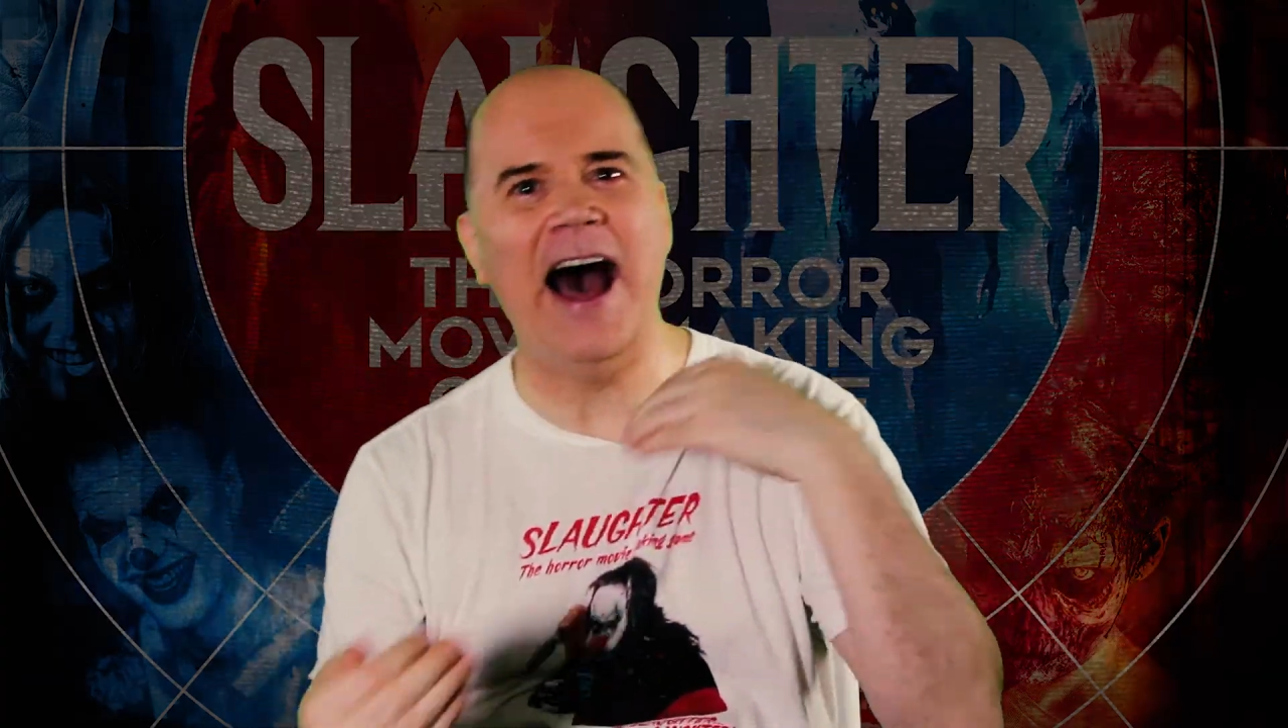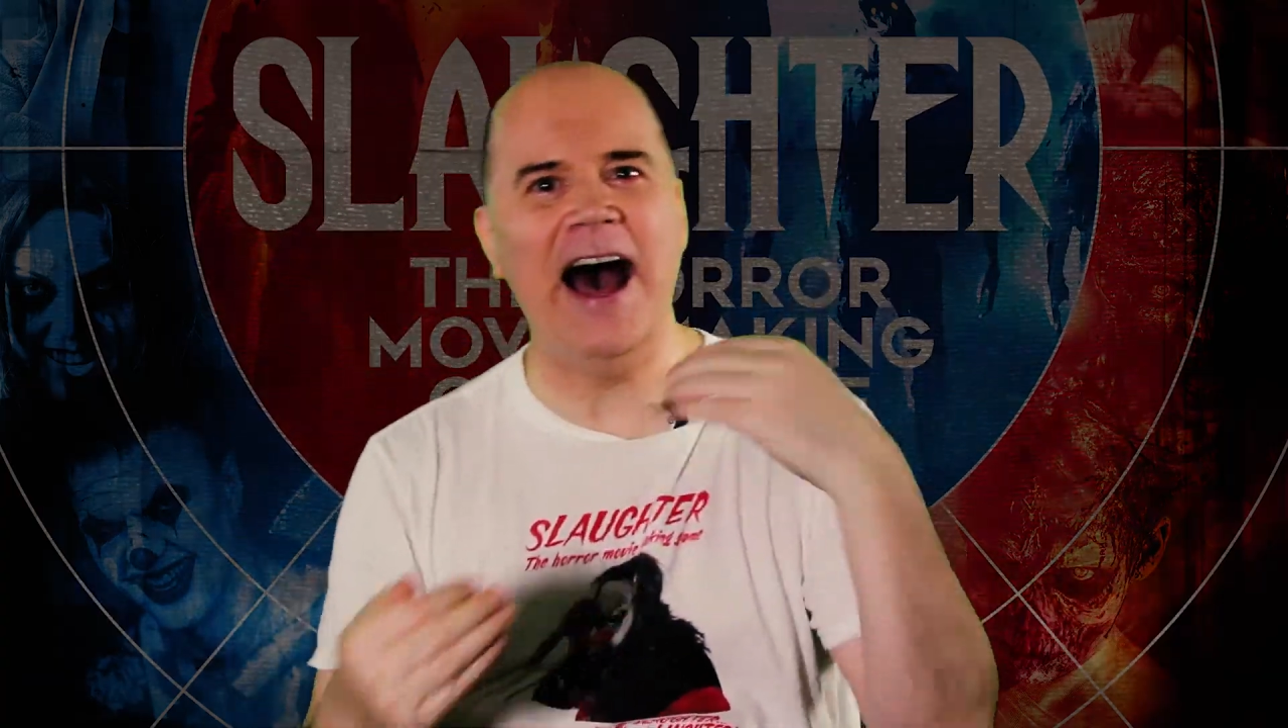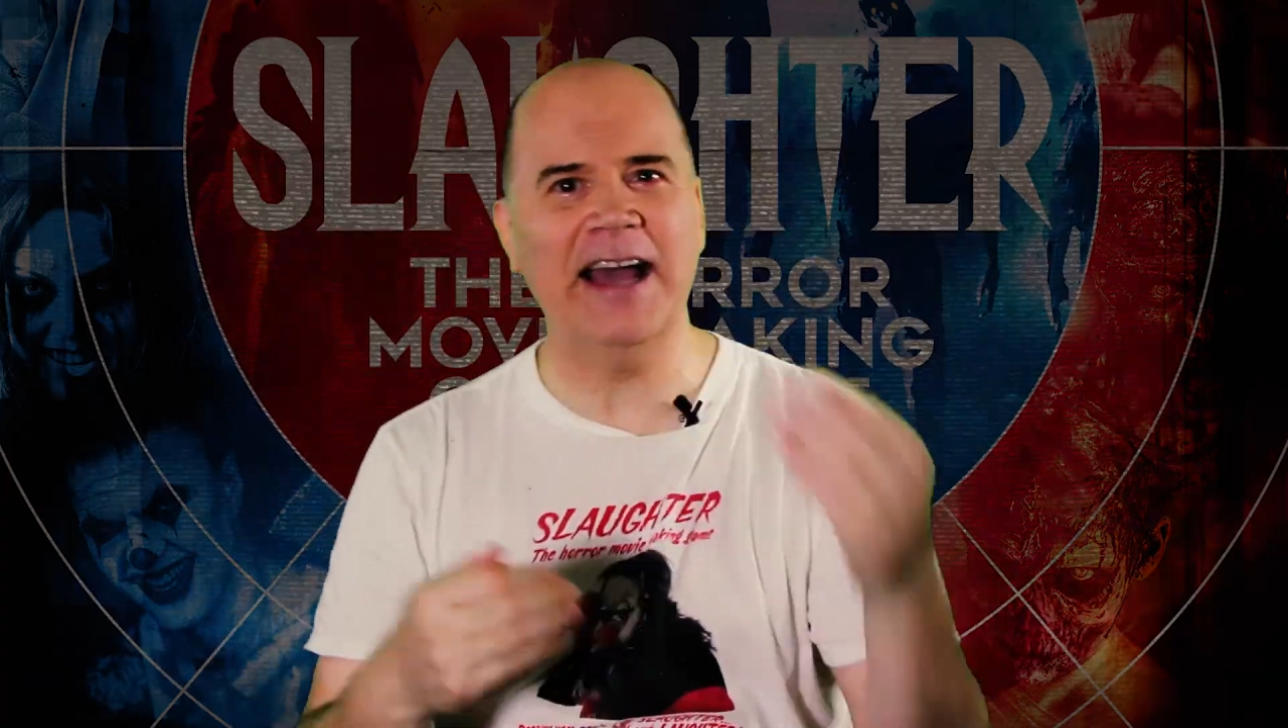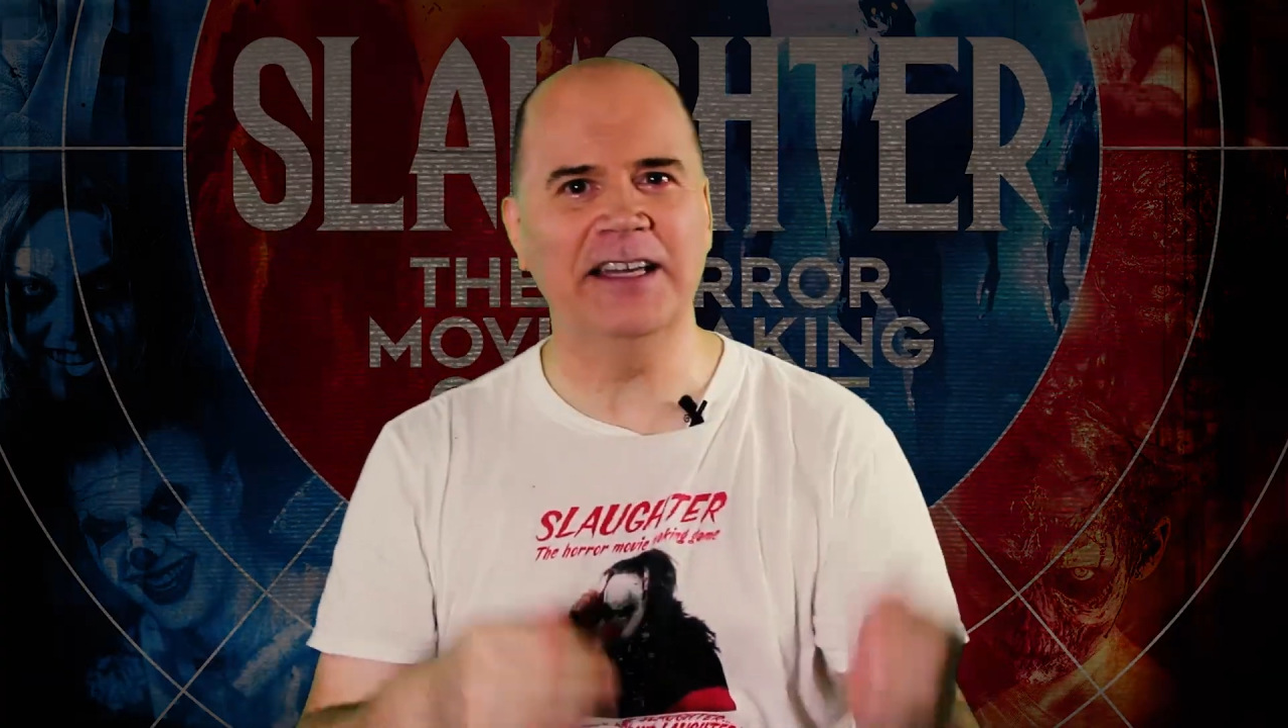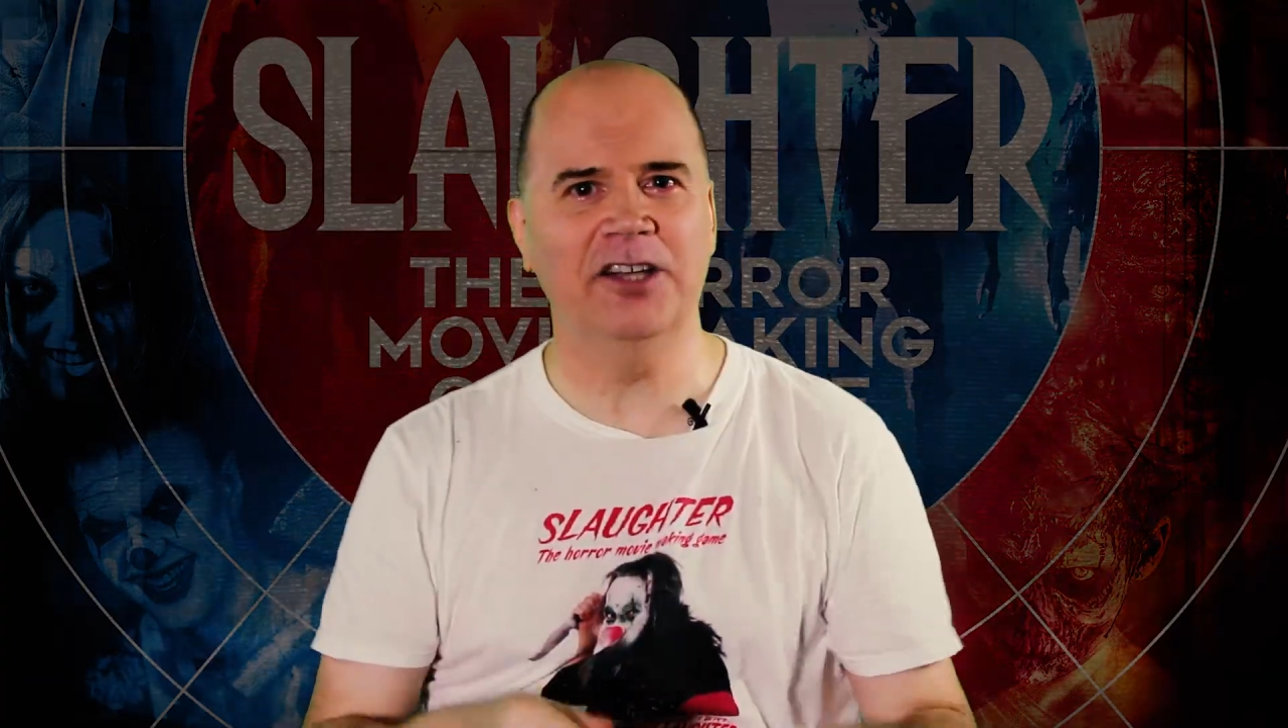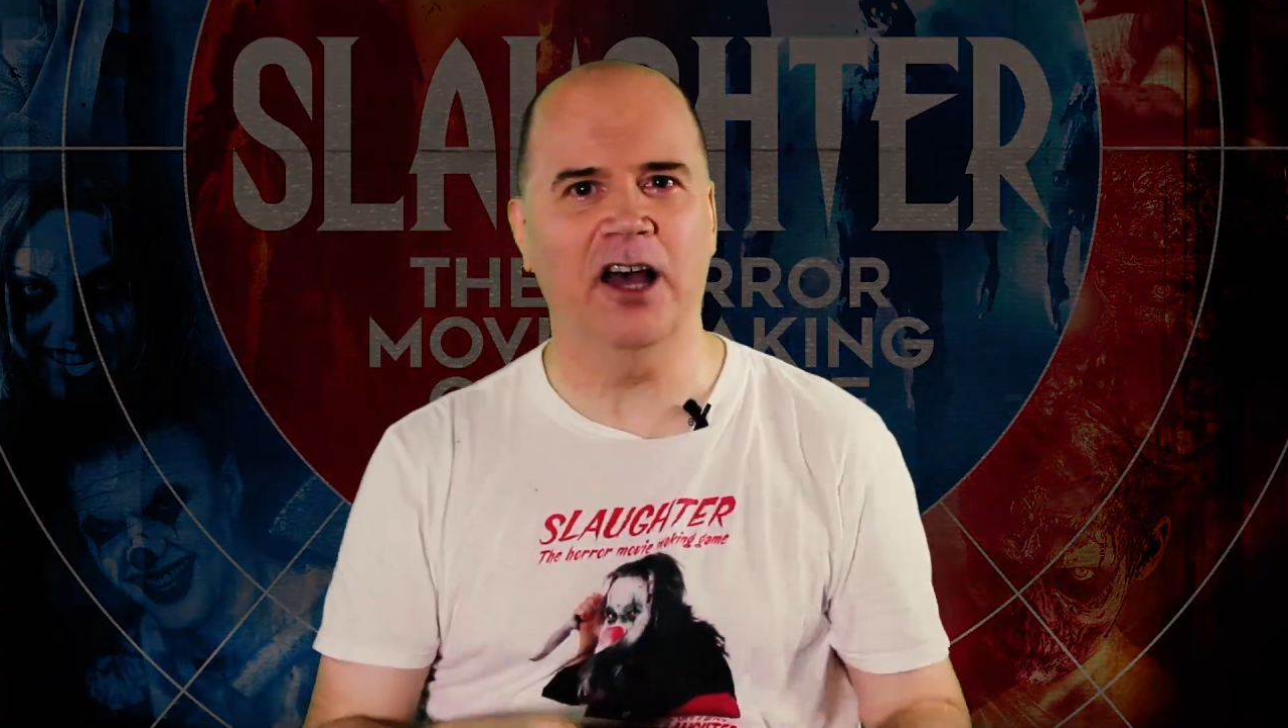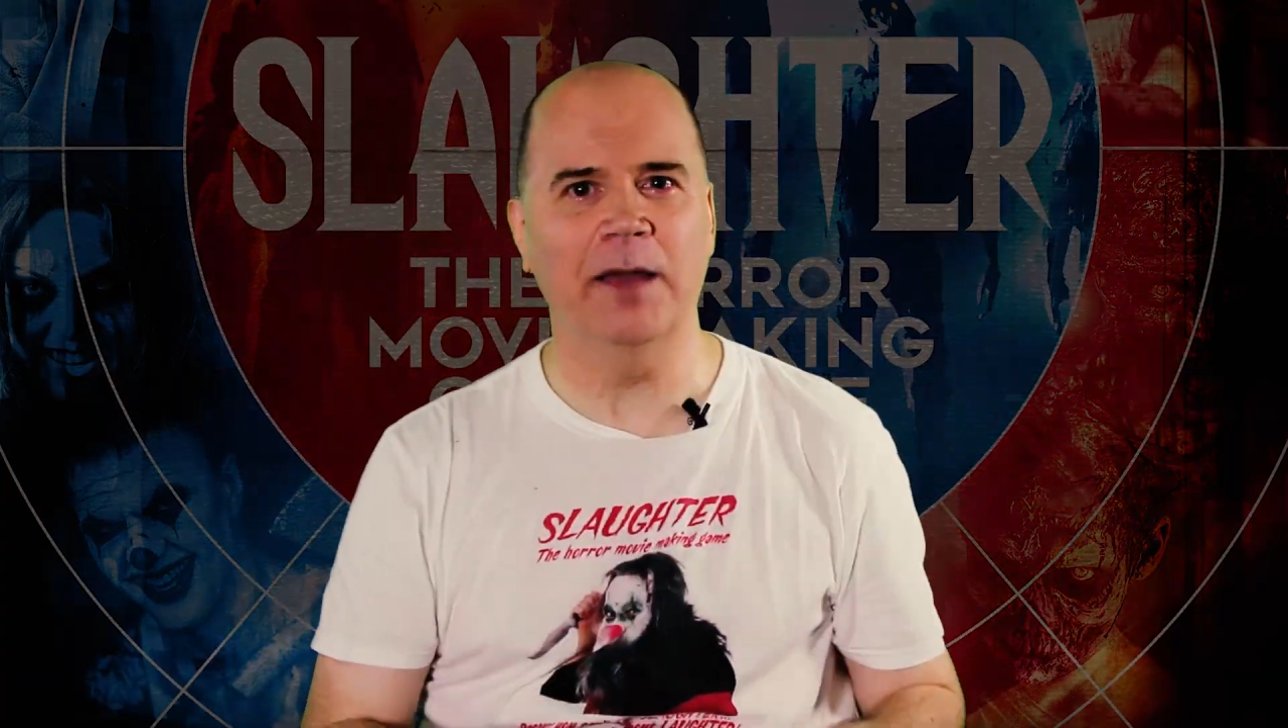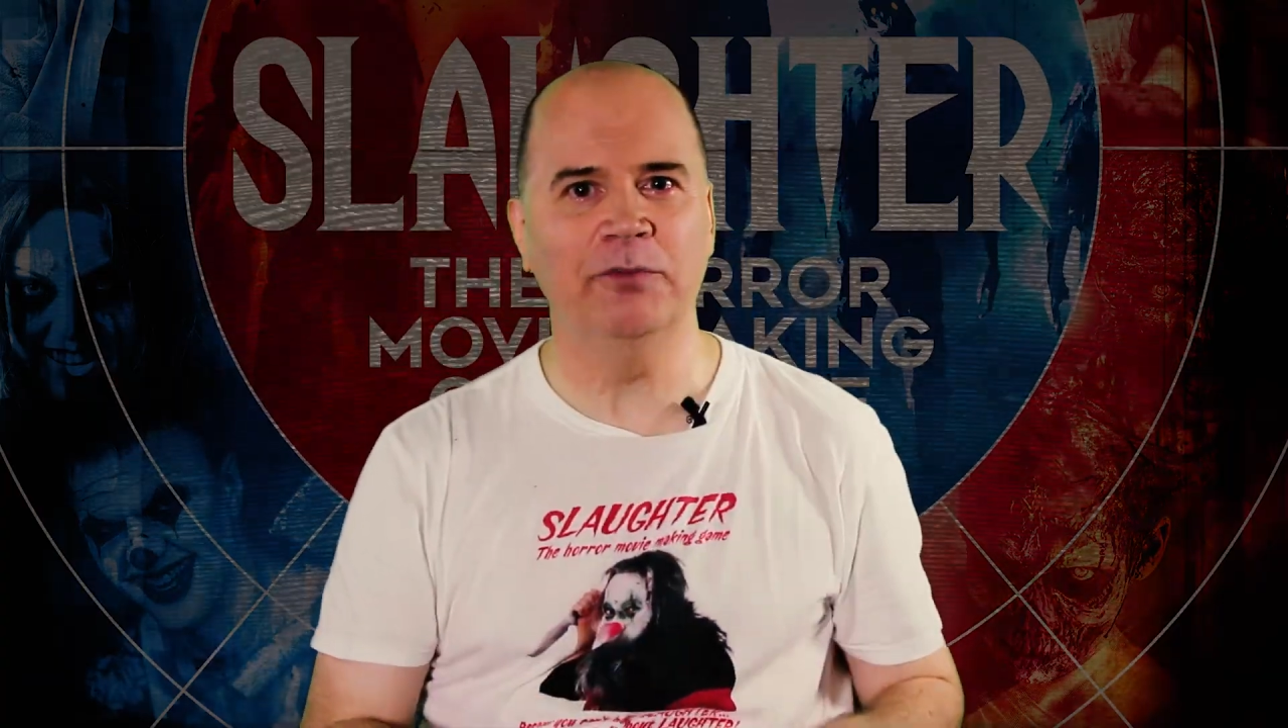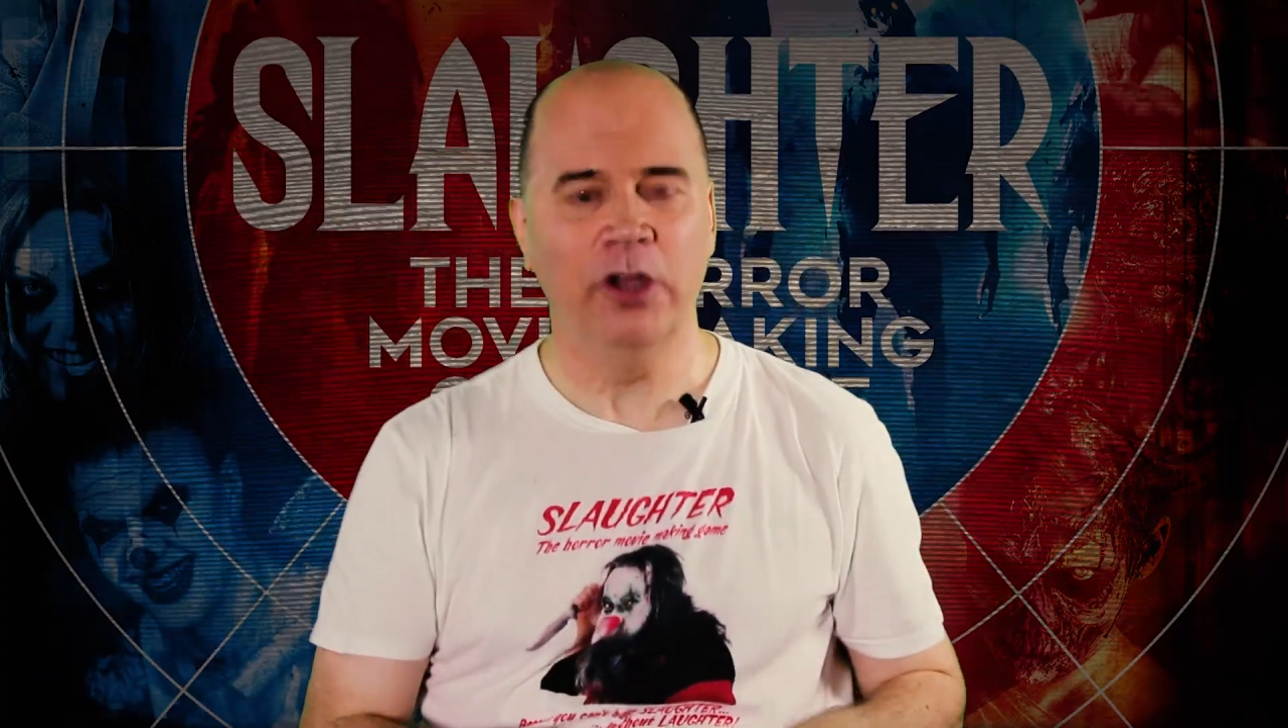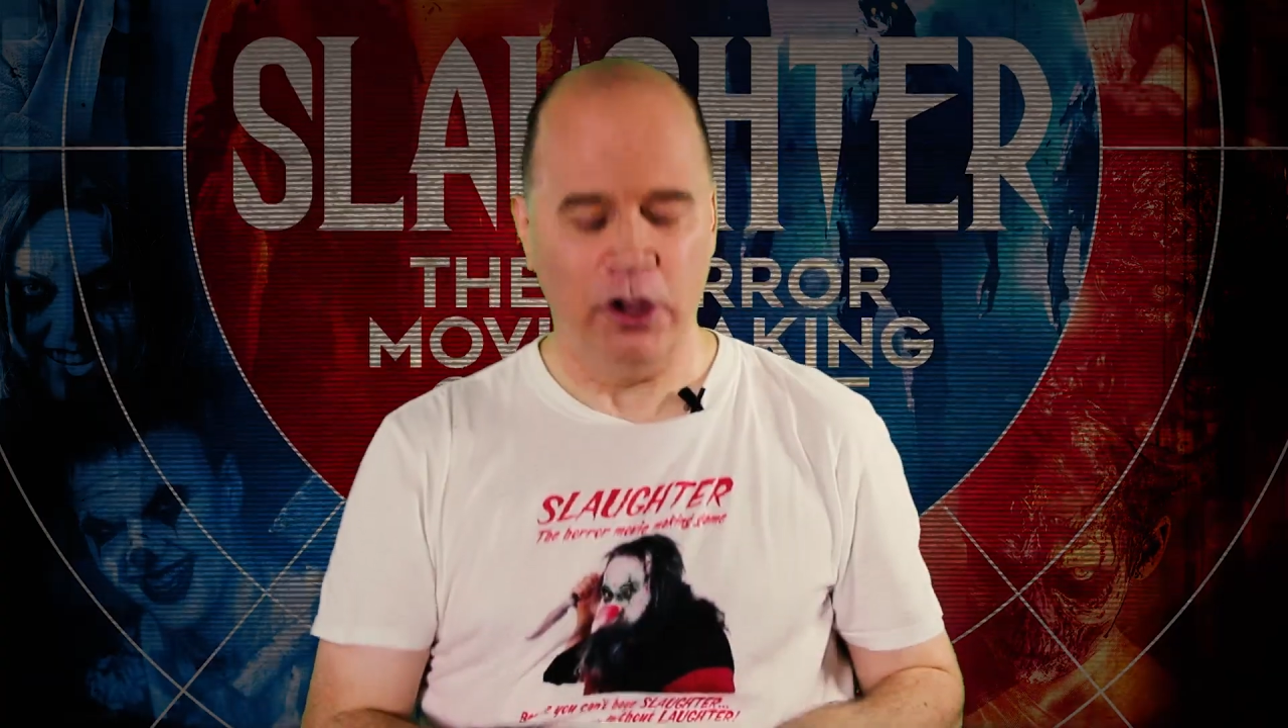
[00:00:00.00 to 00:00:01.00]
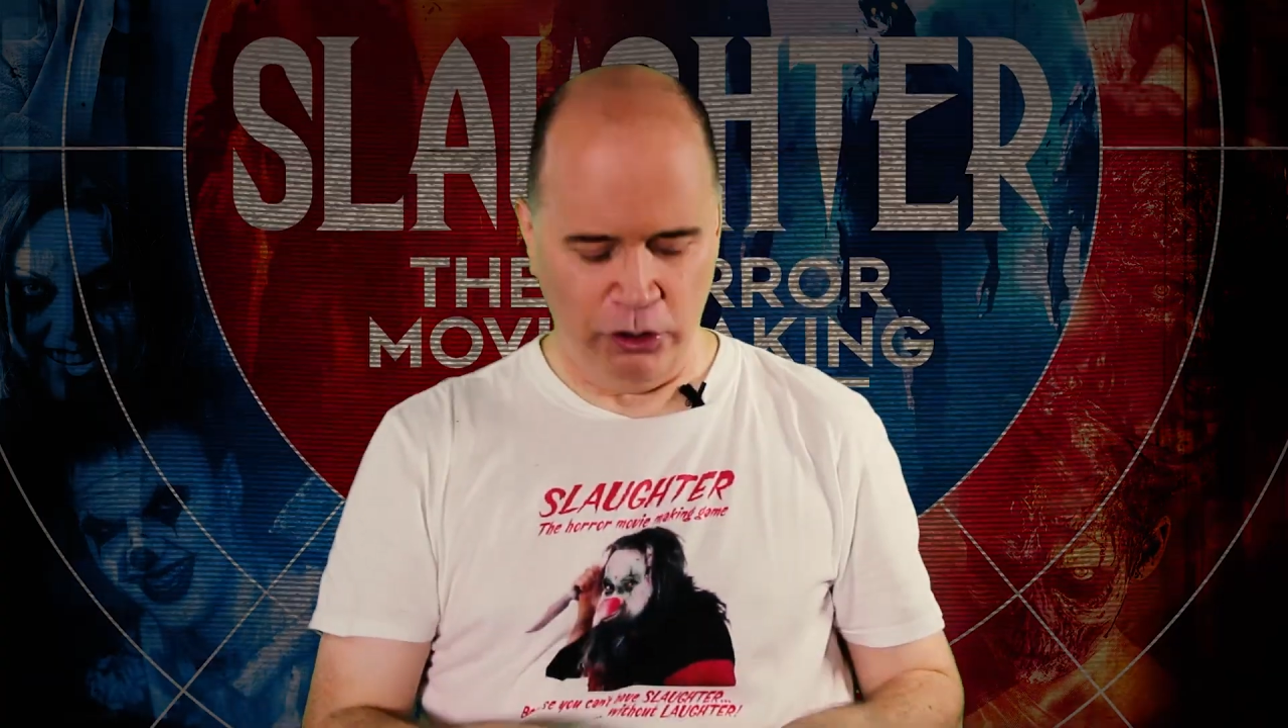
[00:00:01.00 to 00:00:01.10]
archetypes.